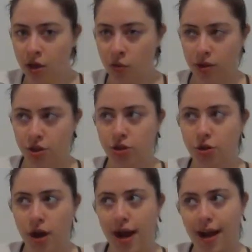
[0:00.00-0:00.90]
with the
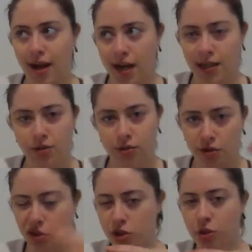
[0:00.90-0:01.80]
junior high and high schools,
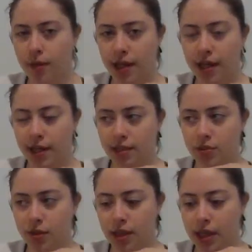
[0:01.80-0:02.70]
there's just too many kids
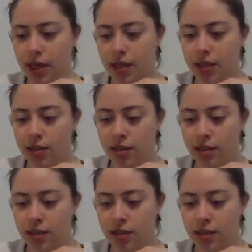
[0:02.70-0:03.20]
really